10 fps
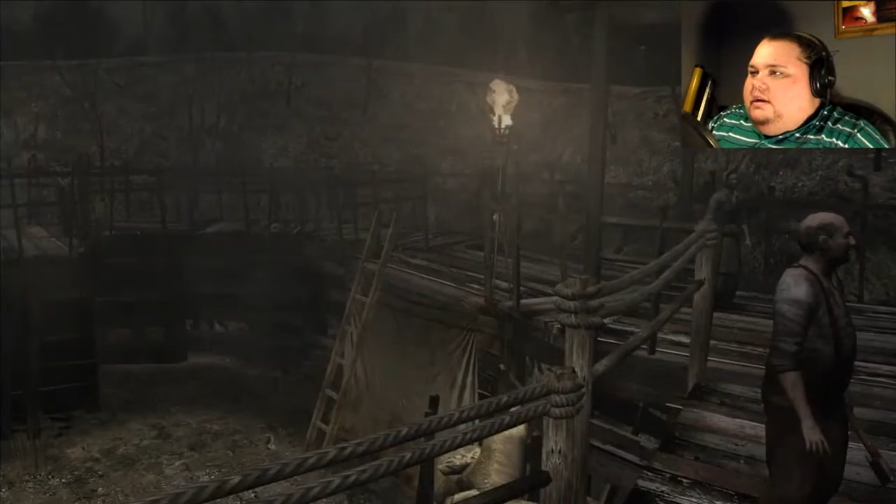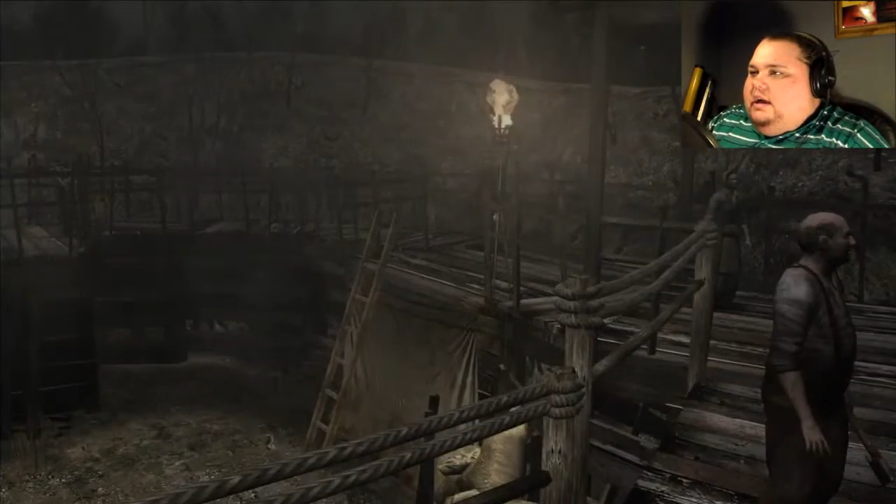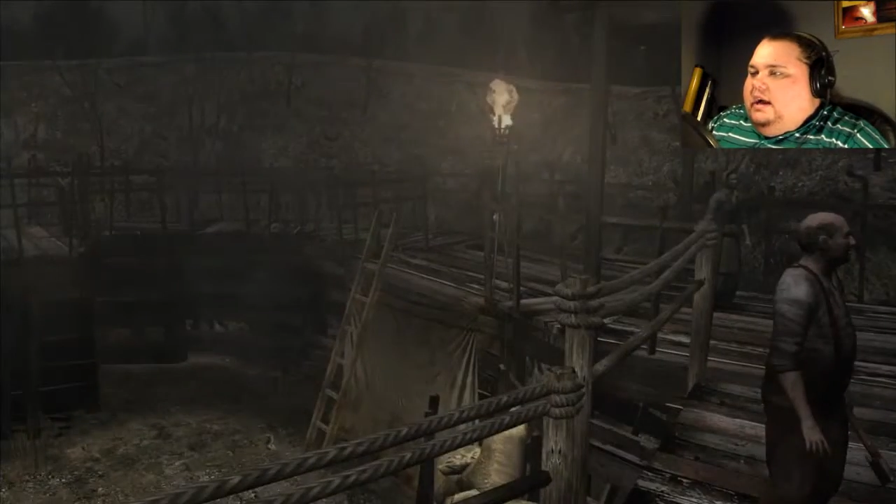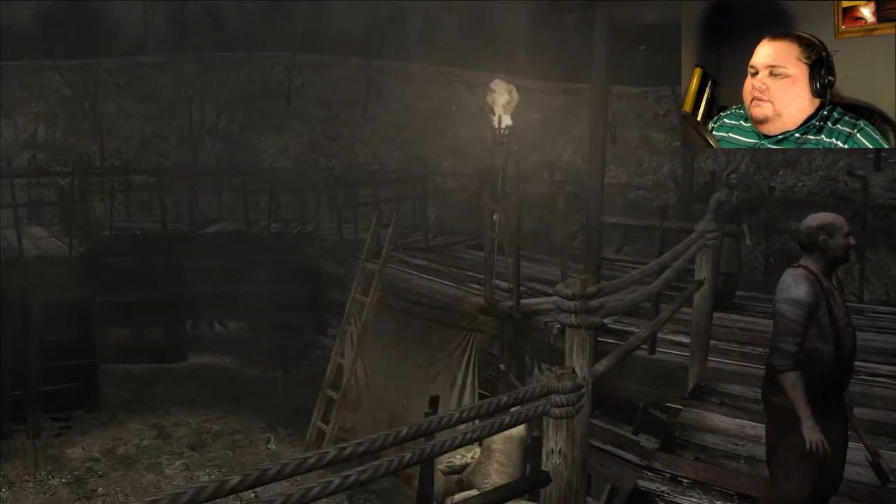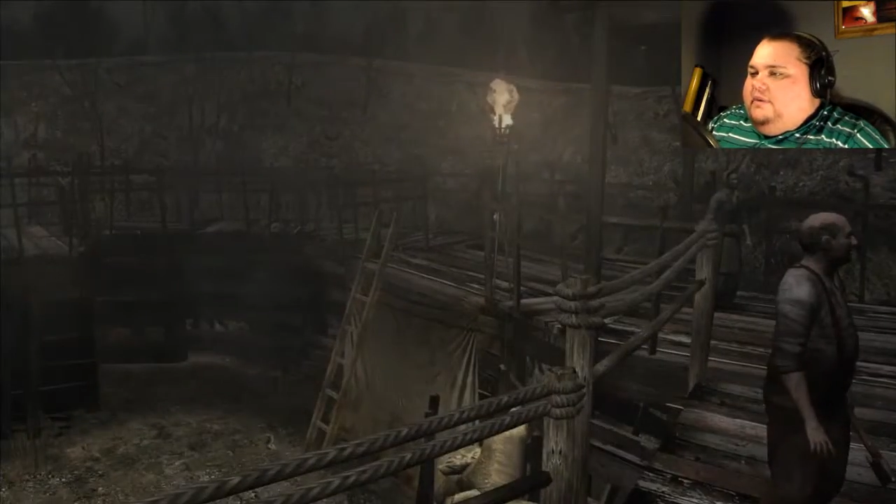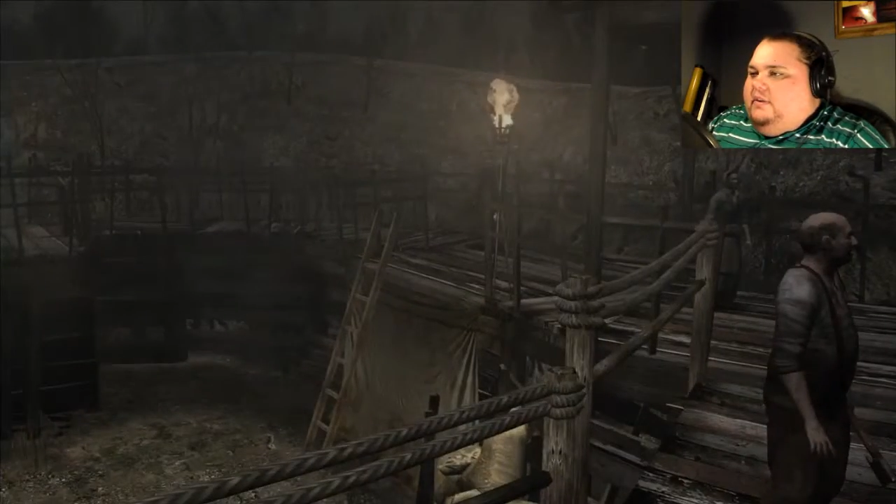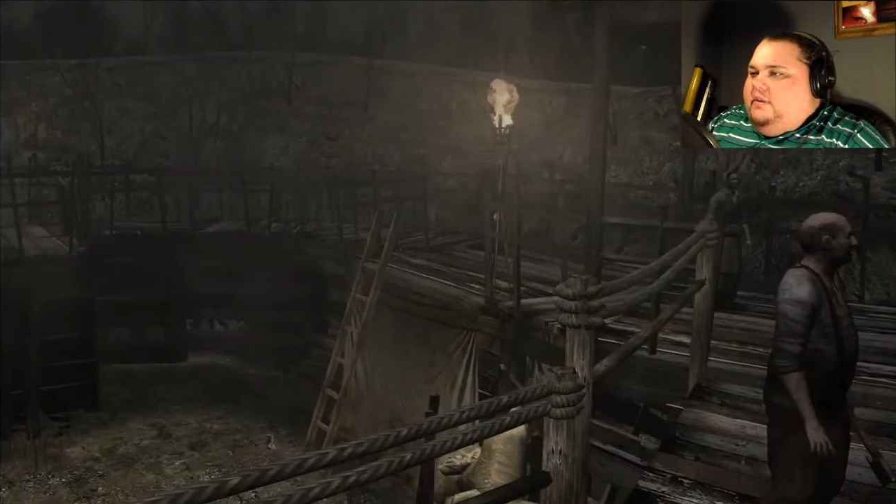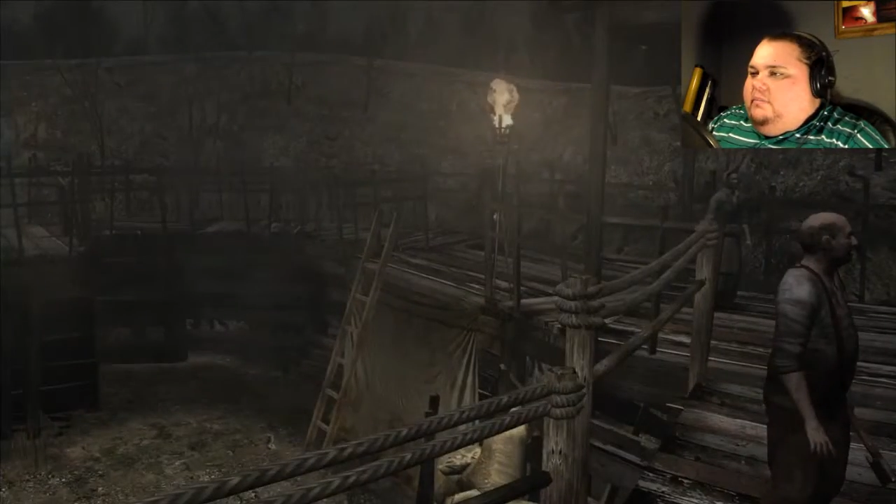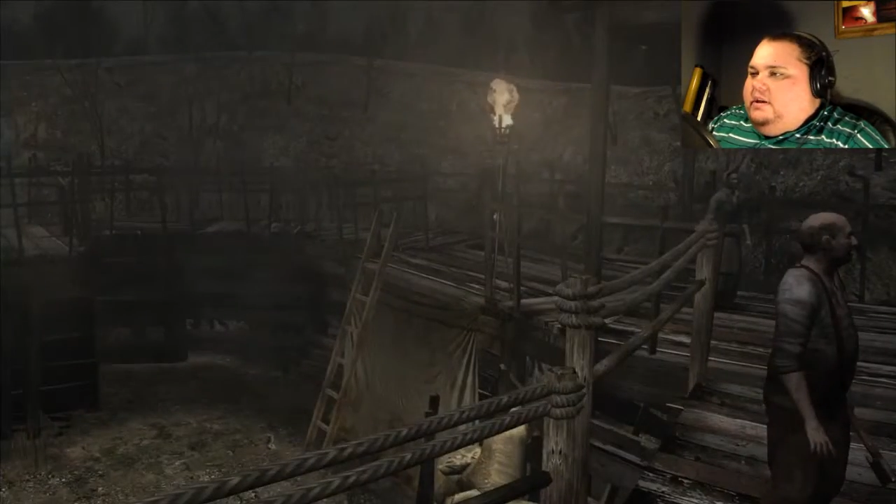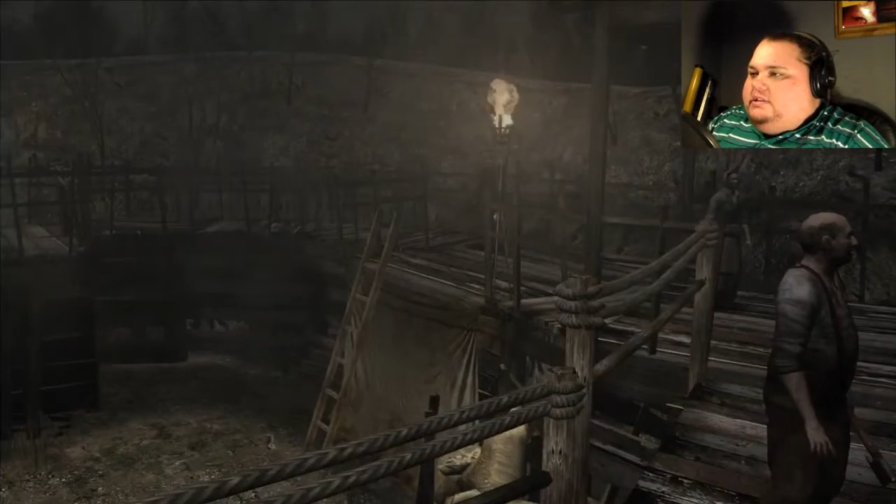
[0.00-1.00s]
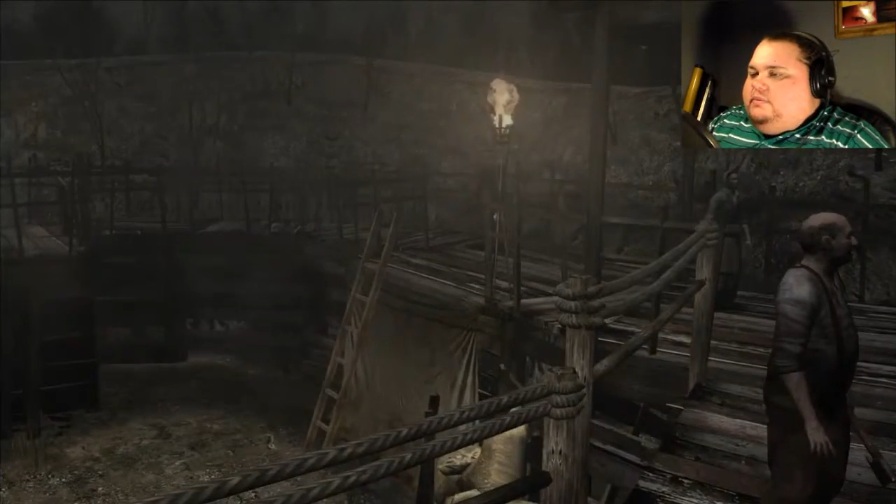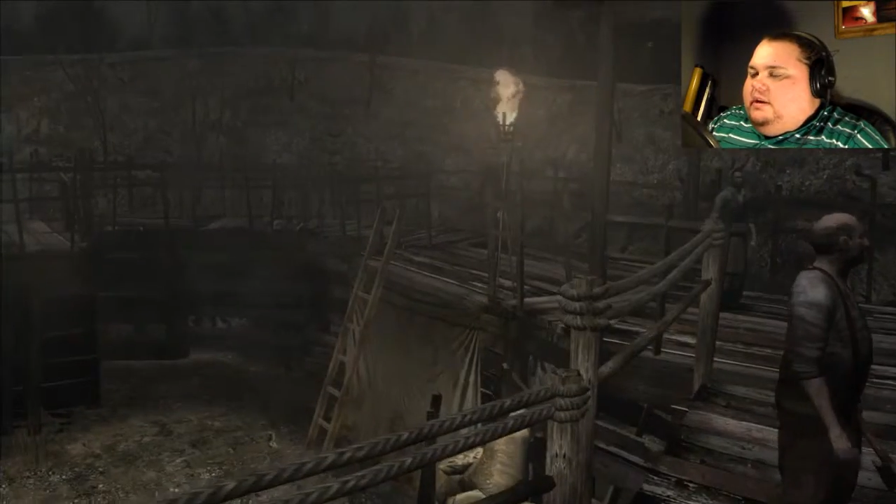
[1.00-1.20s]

I found the best way to